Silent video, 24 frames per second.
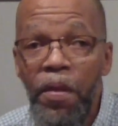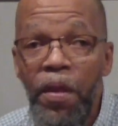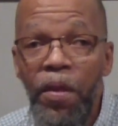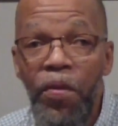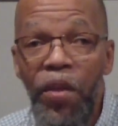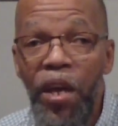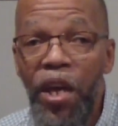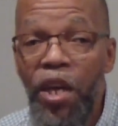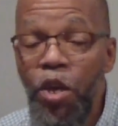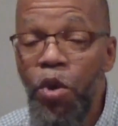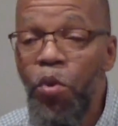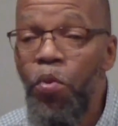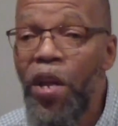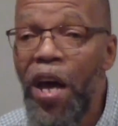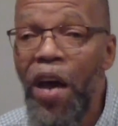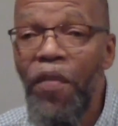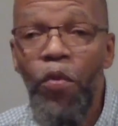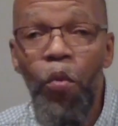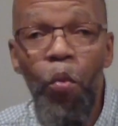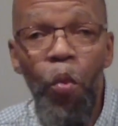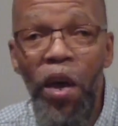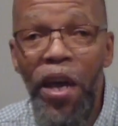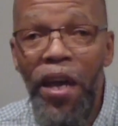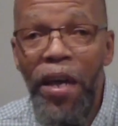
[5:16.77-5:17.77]
then you
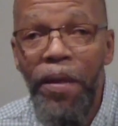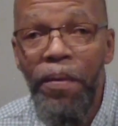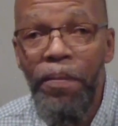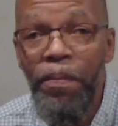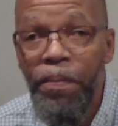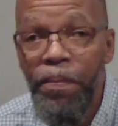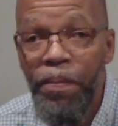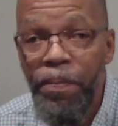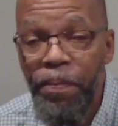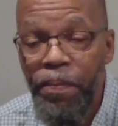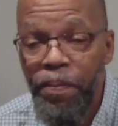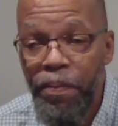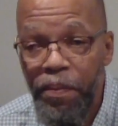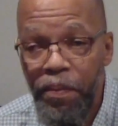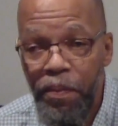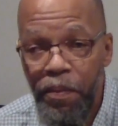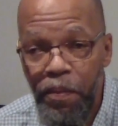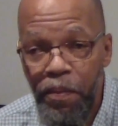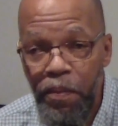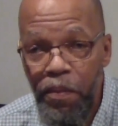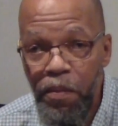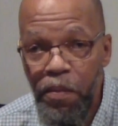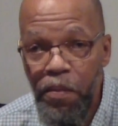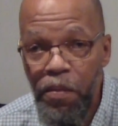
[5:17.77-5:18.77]
never went.
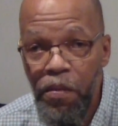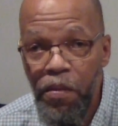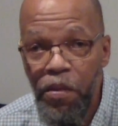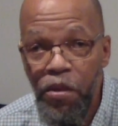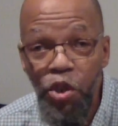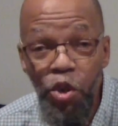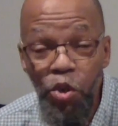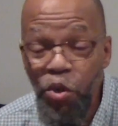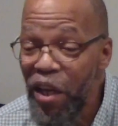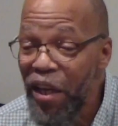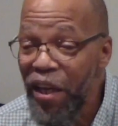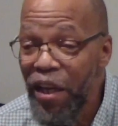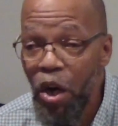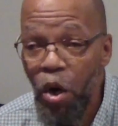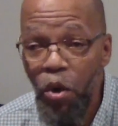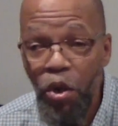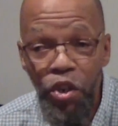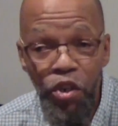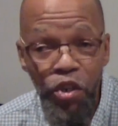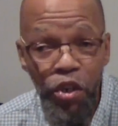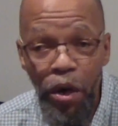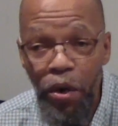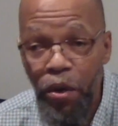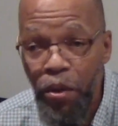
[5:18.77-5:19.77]
You didn't go to
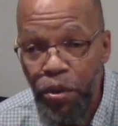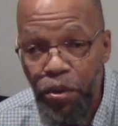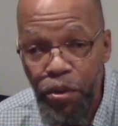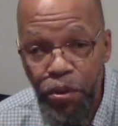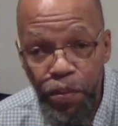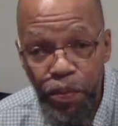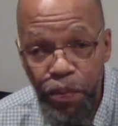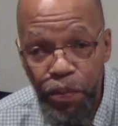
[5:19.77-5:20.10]
church.